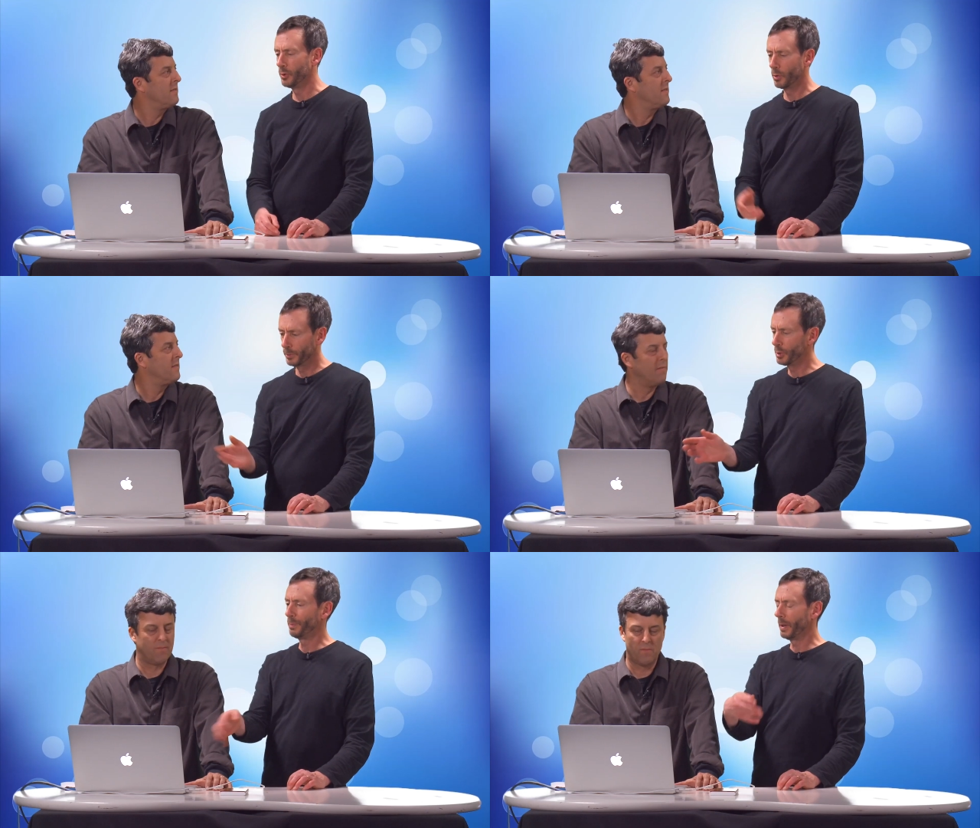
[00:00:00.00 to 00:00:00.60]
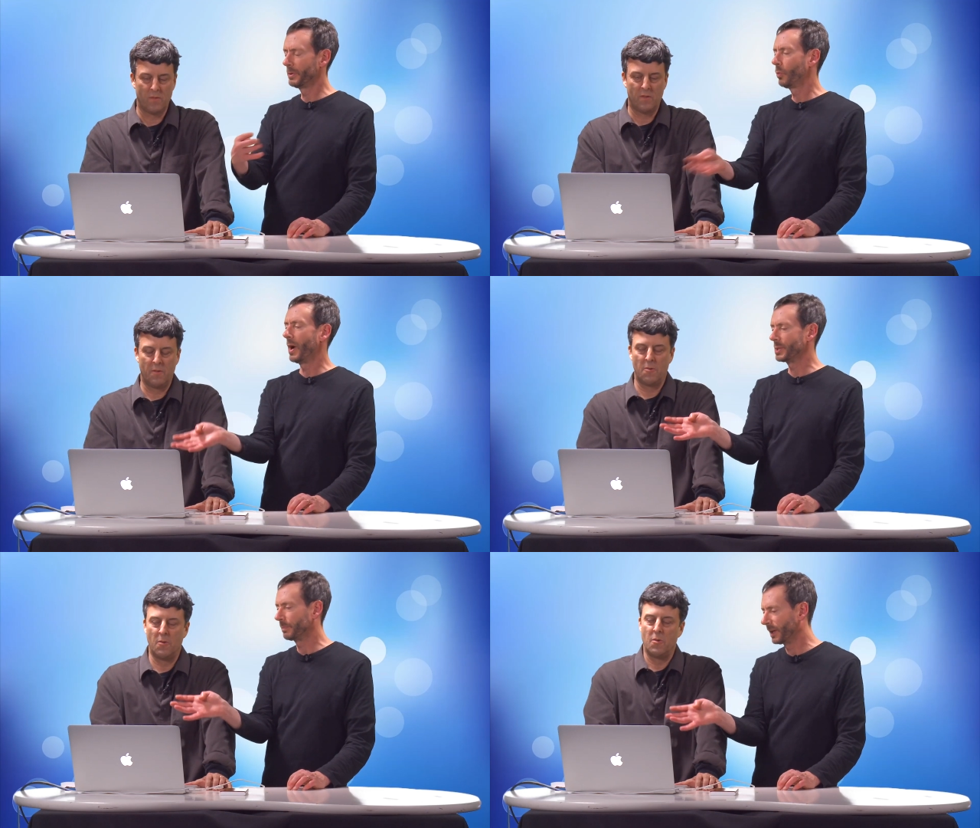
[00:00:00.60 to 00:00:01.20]
Speaker 1: And normally you'd probably
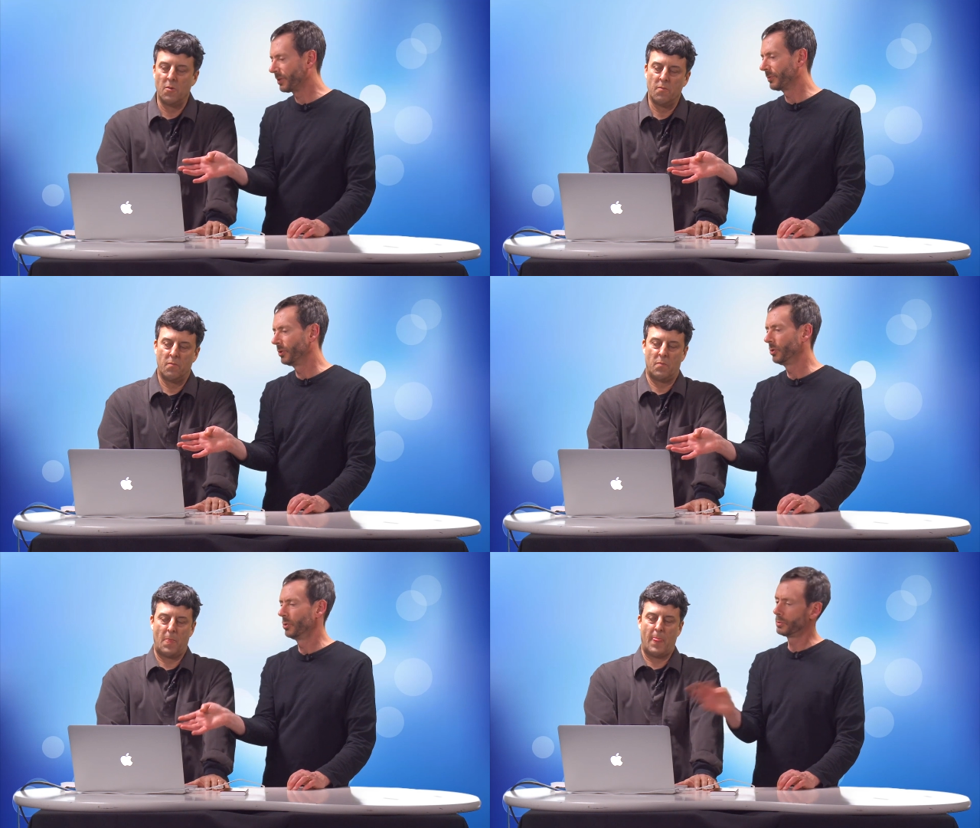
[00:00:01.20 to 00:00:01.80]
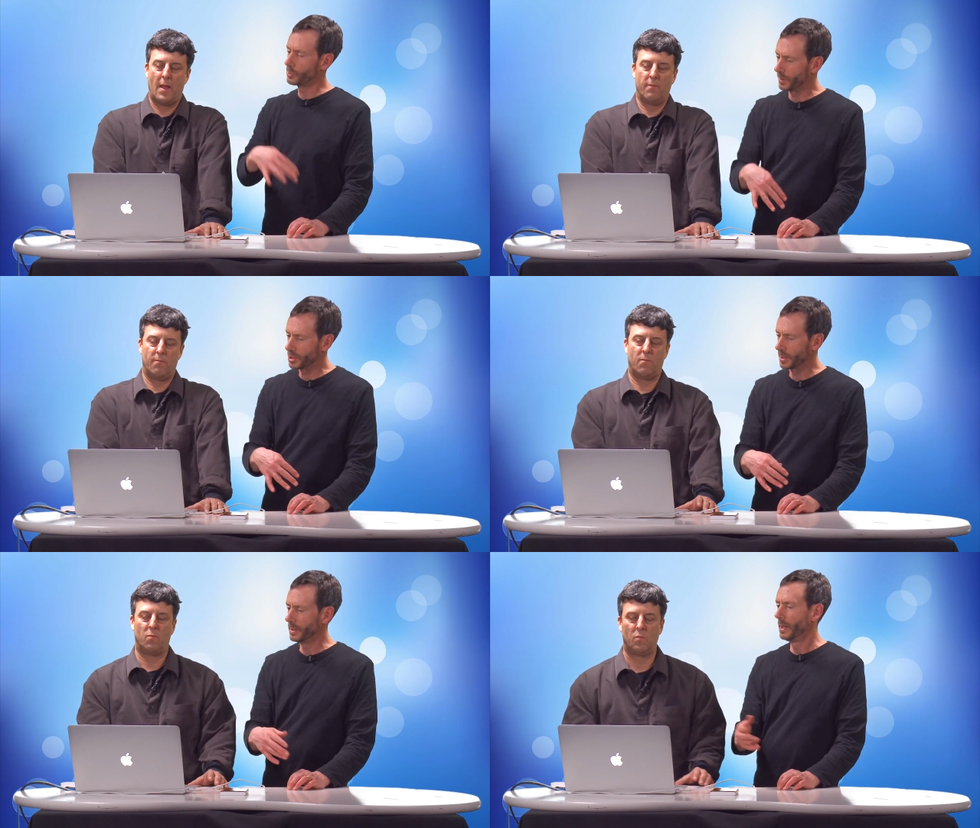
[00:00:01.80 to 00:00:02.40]
watch it play through,
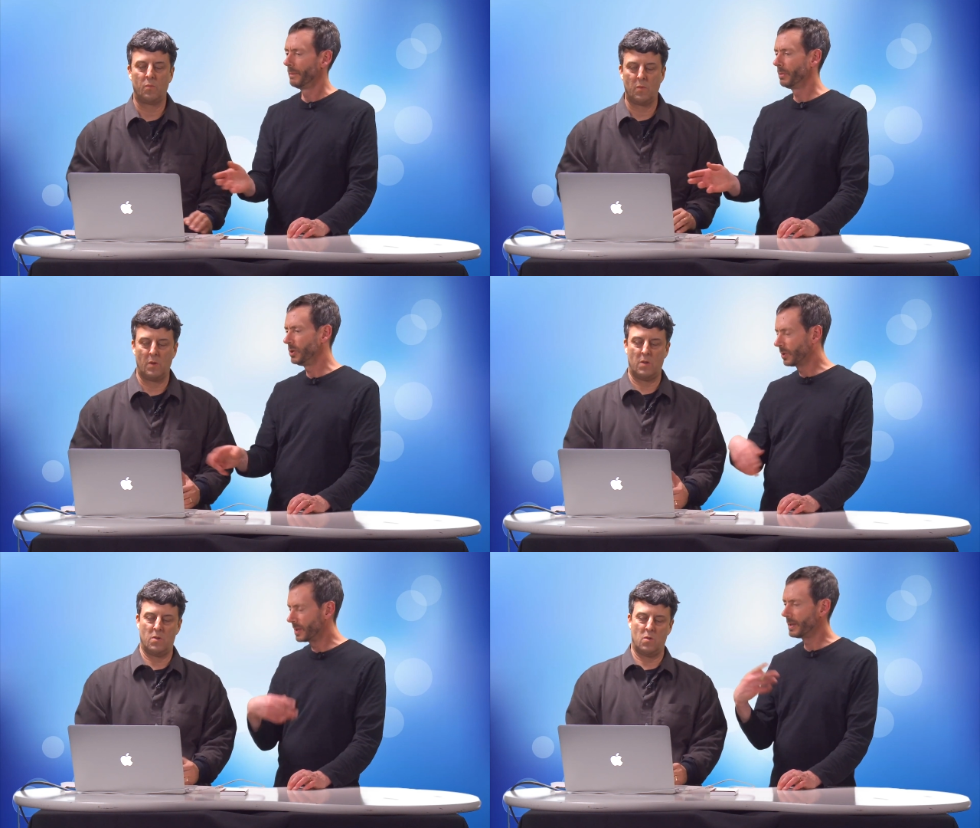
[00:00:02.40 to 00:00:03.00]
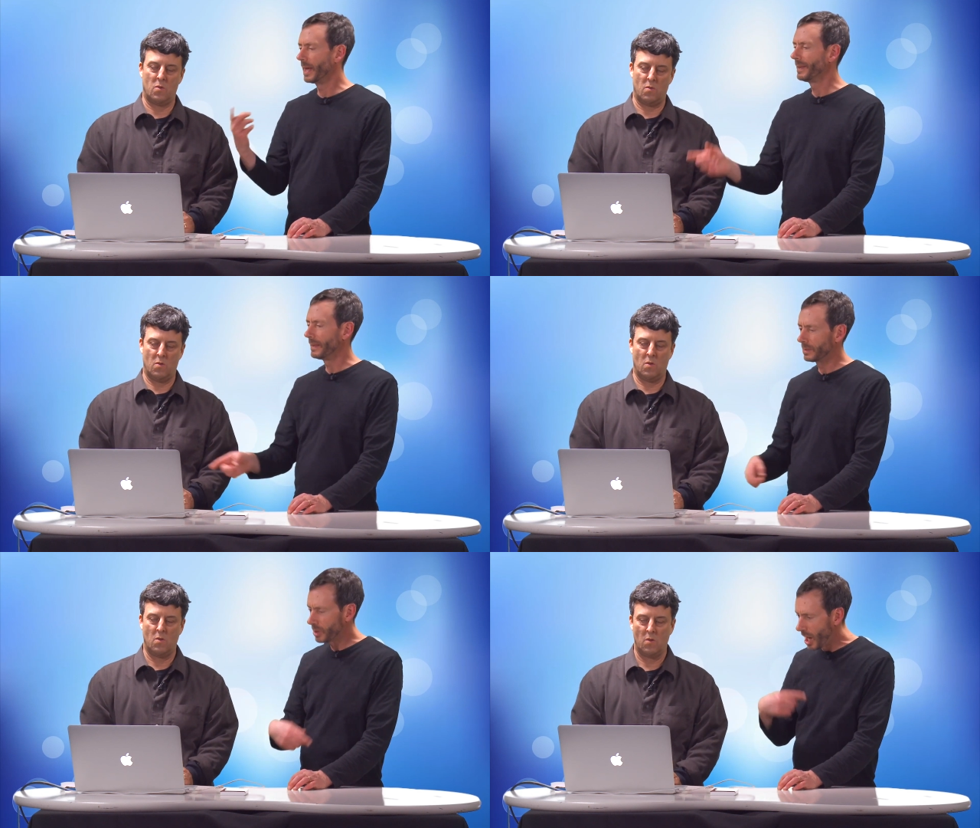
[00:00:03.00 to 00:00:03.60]
switch it, but you can
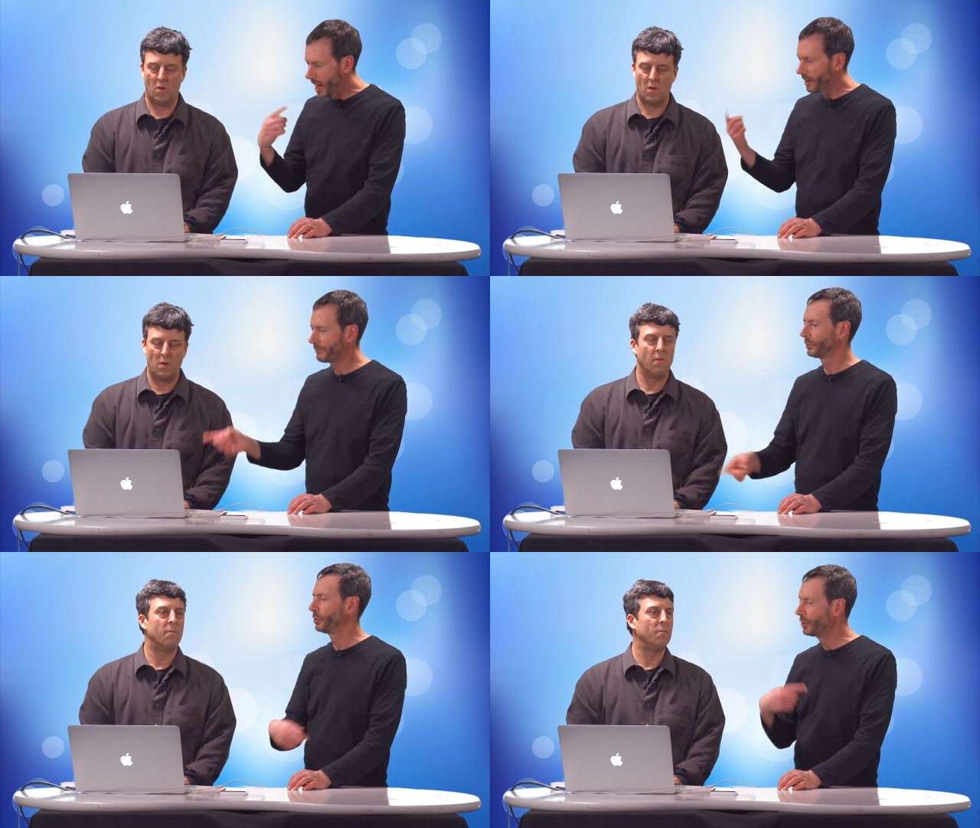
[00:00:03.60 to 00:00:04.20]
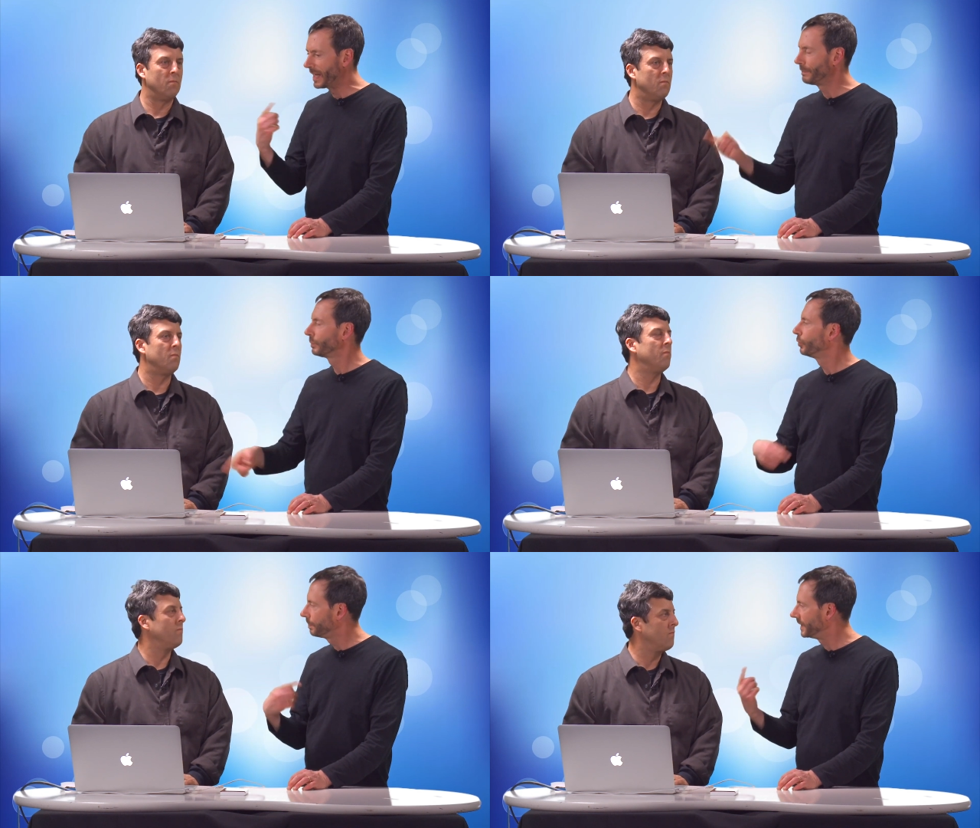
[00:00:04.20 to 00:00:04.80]
live loop,
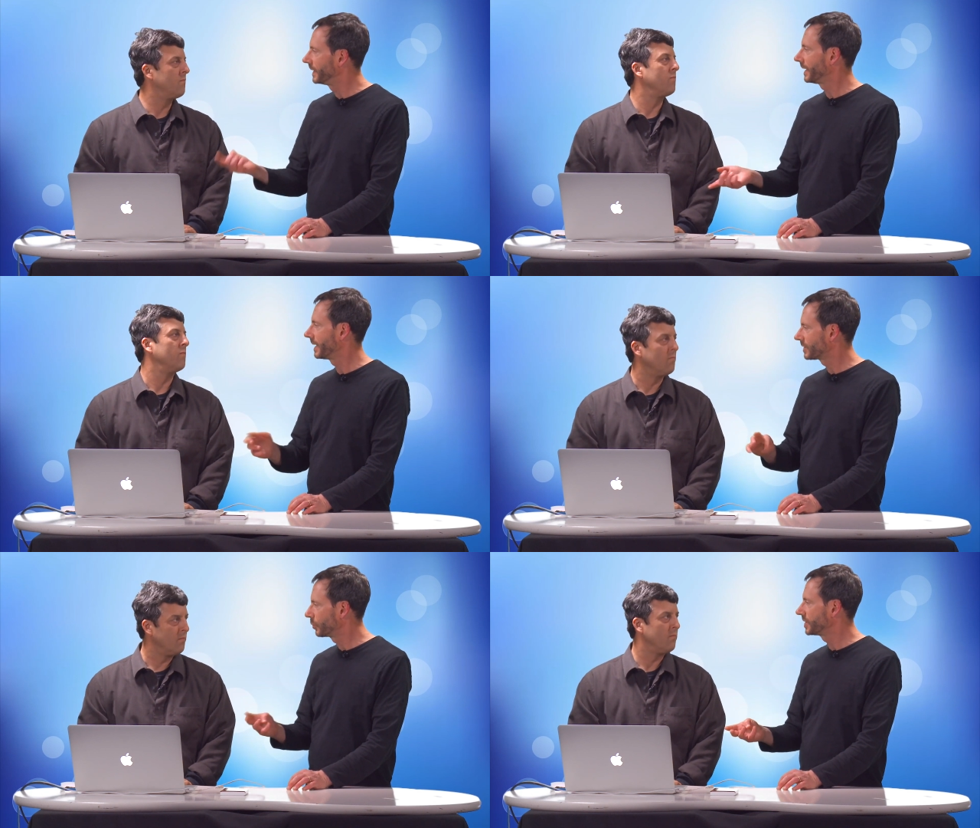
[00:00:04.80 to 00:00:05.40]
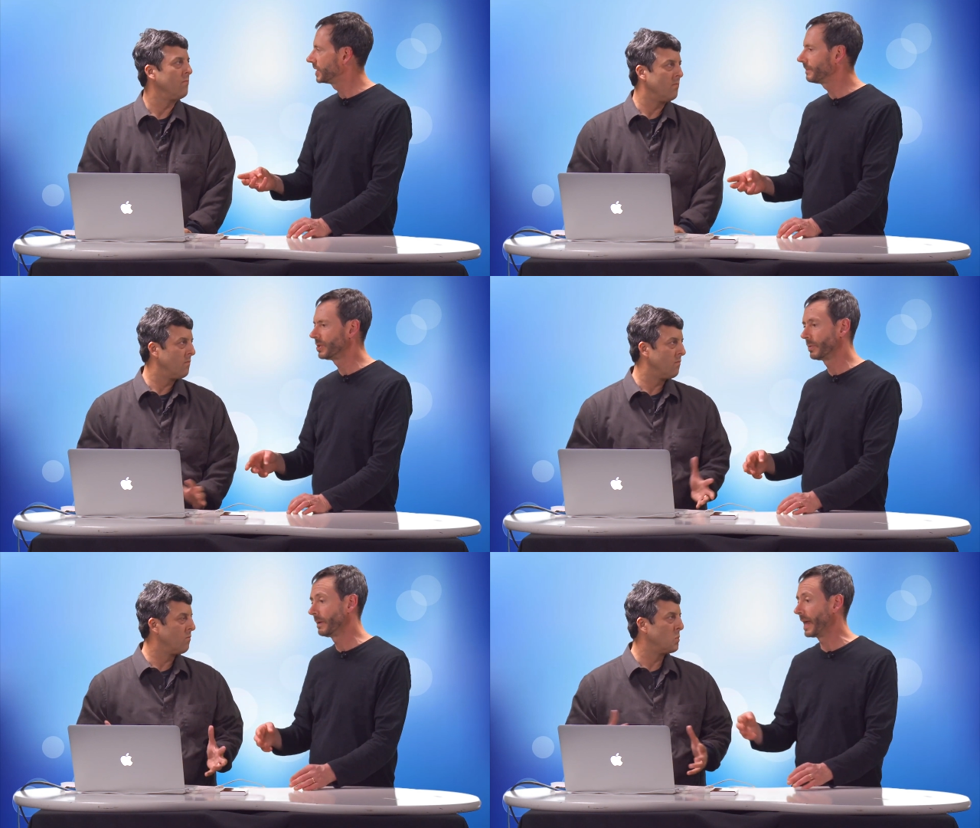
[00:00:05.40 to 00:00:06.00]
keep looping and switching
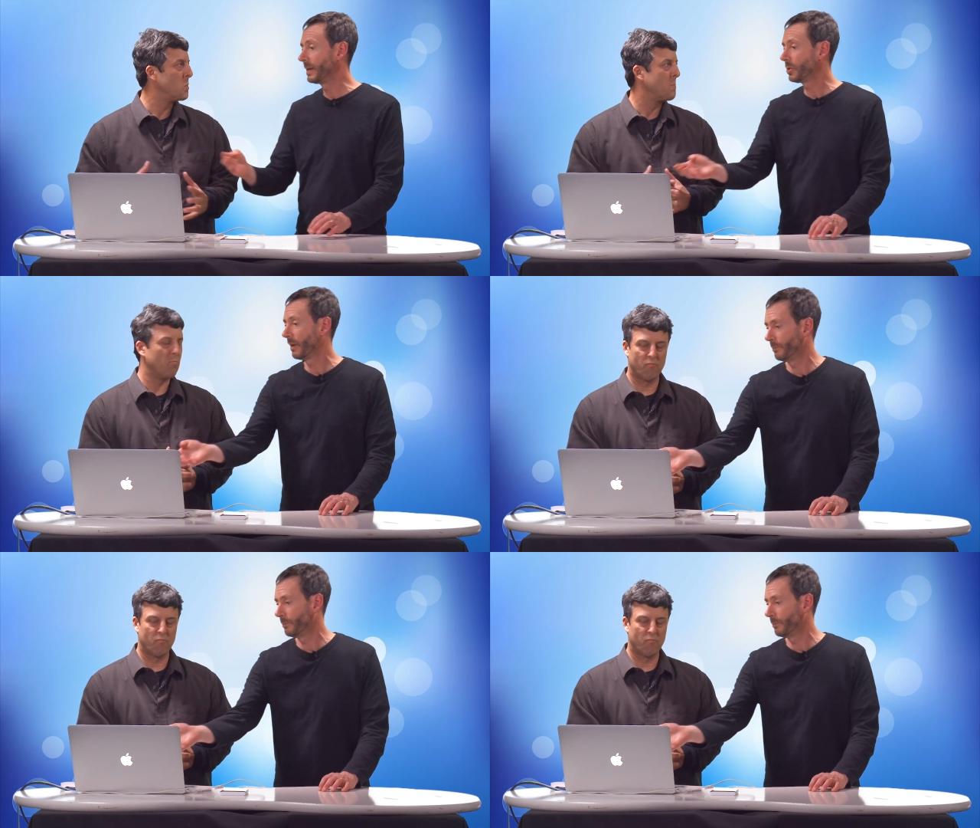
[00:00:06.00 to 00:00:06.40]
between, and you